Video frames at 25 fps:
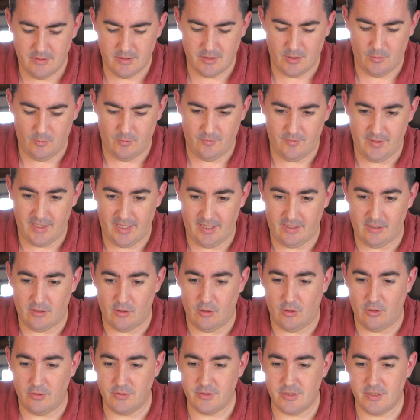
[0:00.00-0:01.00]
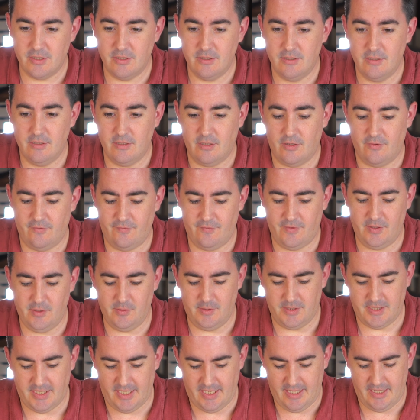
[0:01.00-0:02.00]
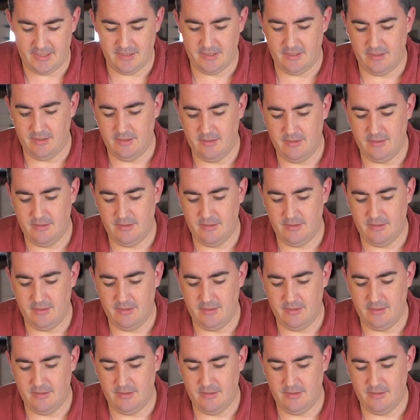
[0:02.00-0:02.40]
So we've now got our fluid head